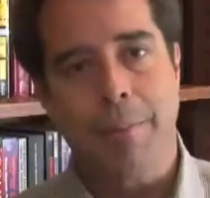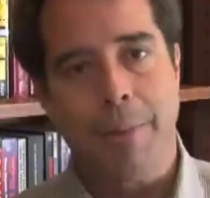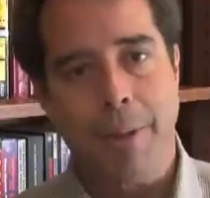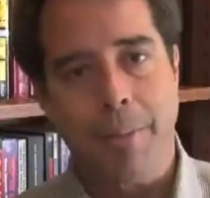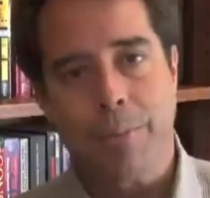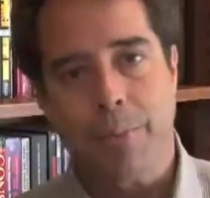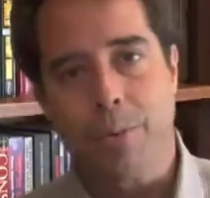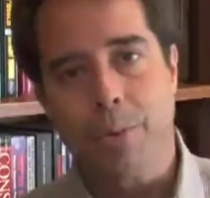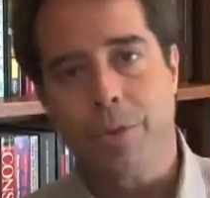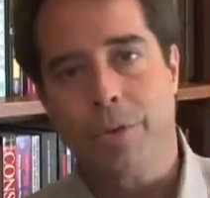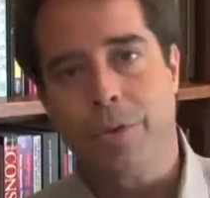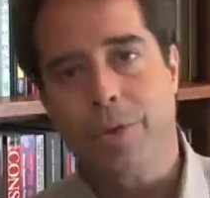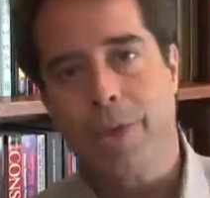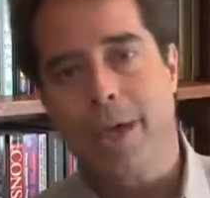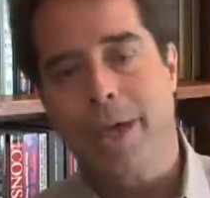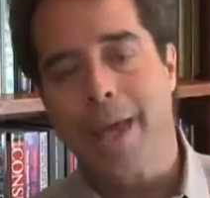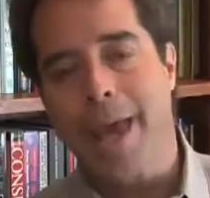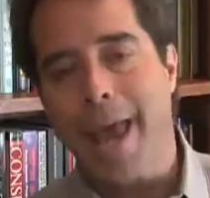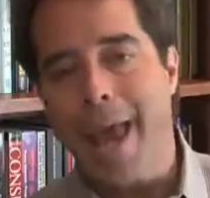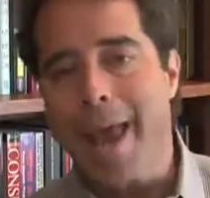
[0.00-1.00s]
People will
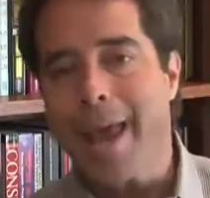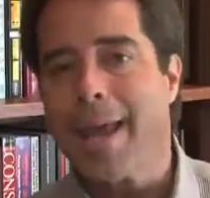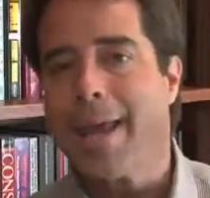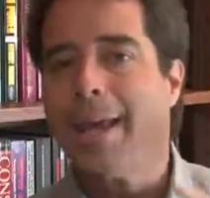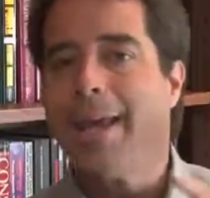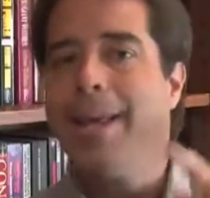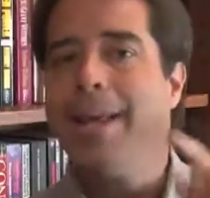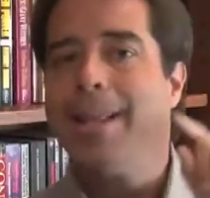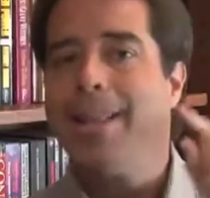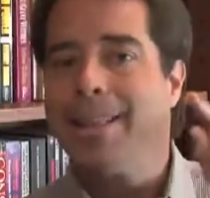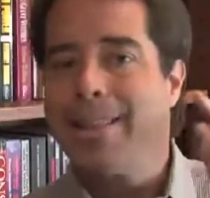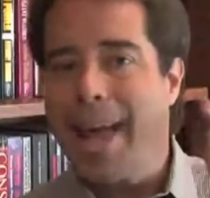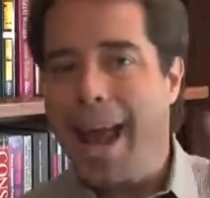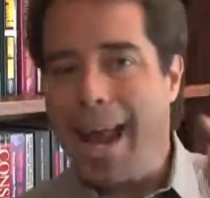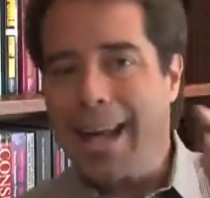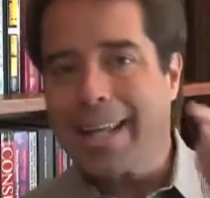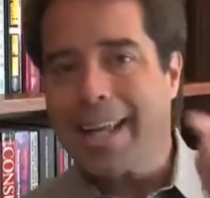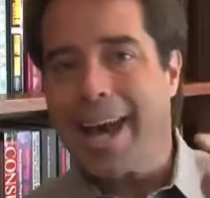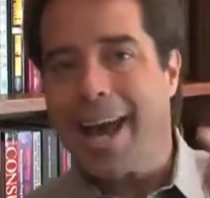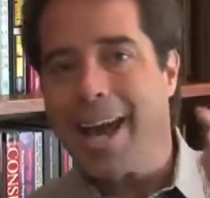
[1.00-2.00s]
think, hey,
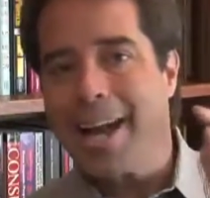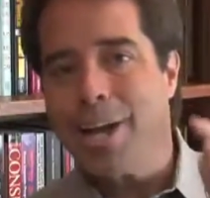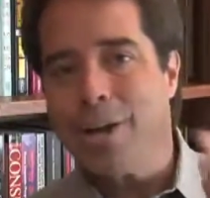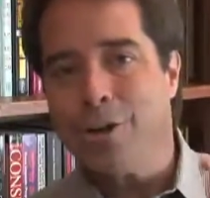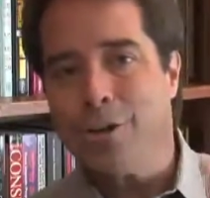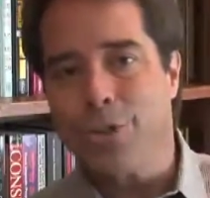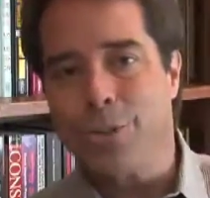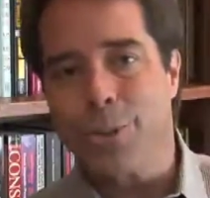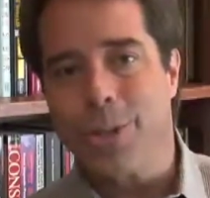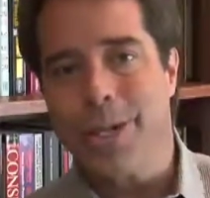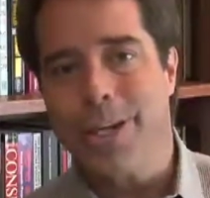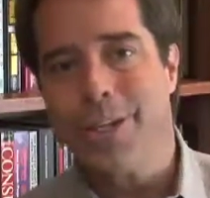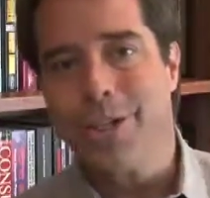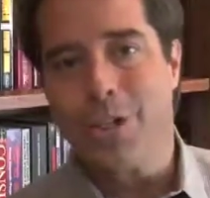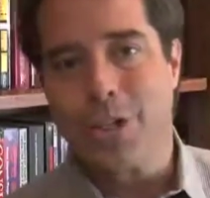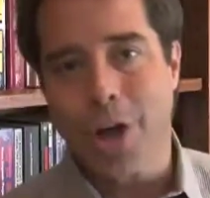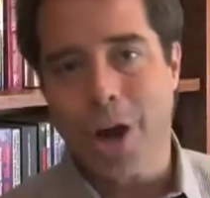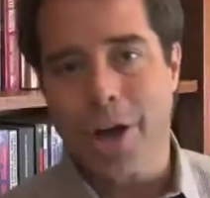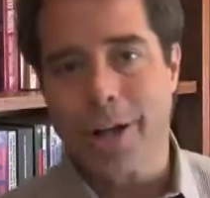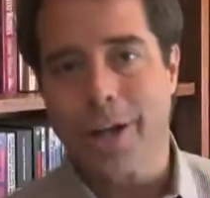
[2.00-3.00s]
that guy knows what
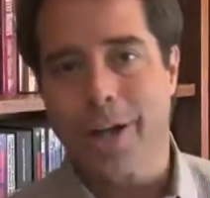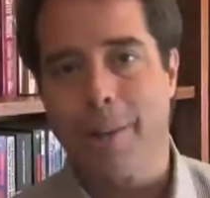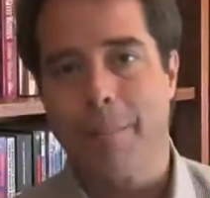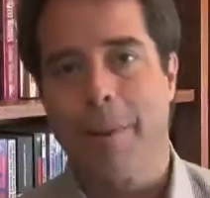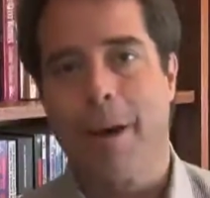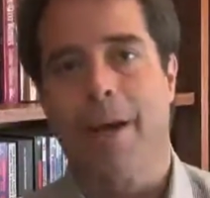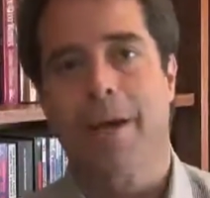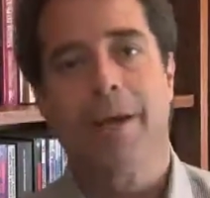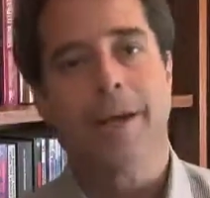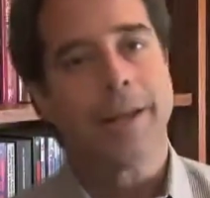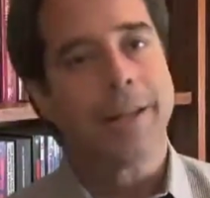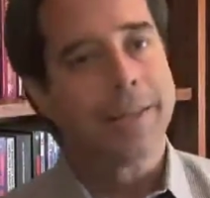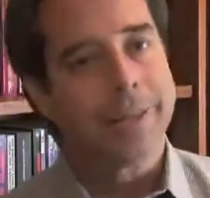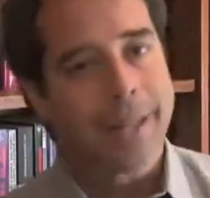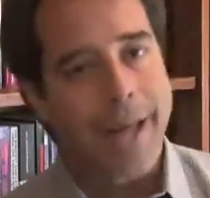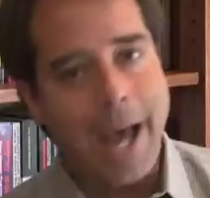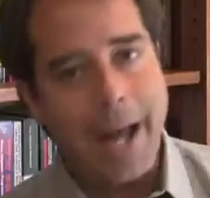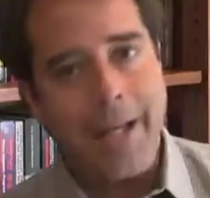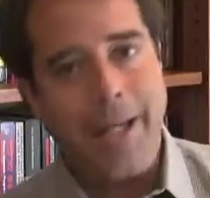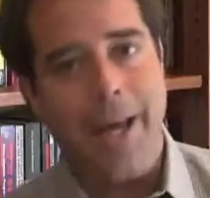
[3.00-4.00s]
he's talking about.
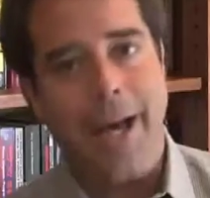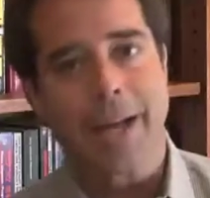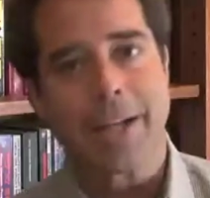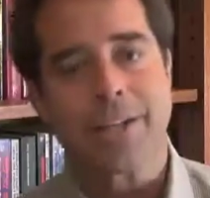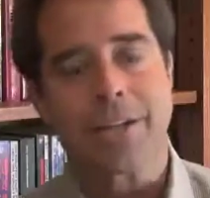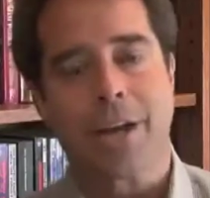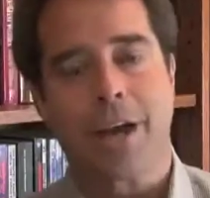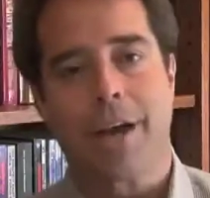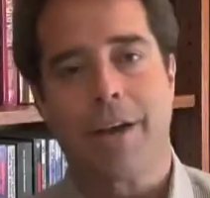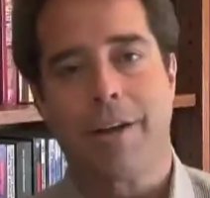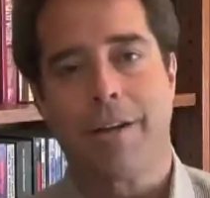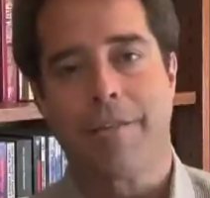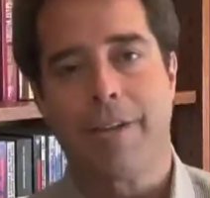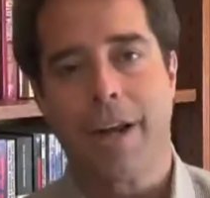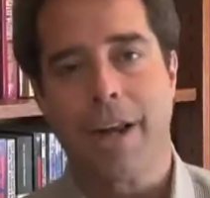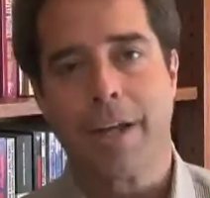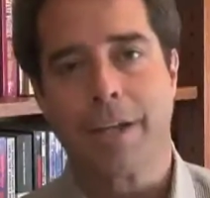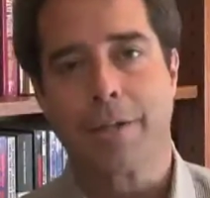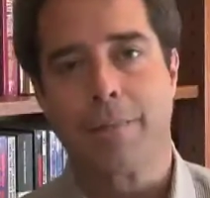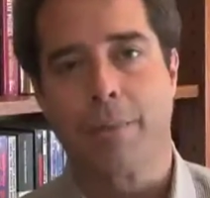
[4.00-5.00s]
That guy's kind of
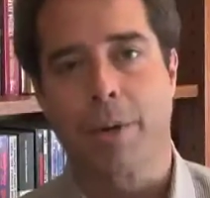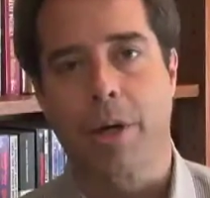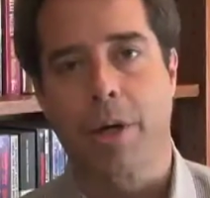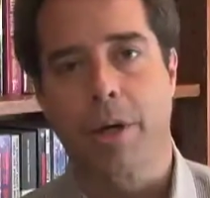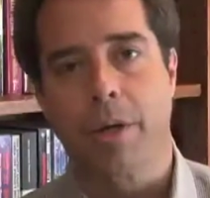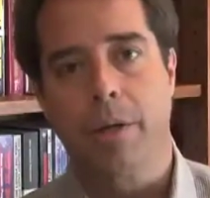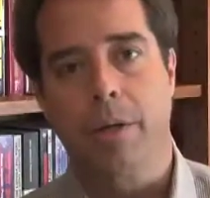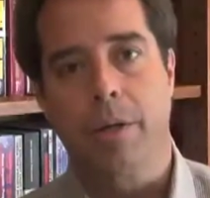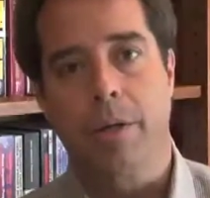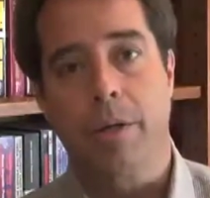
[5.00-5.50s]
an expert.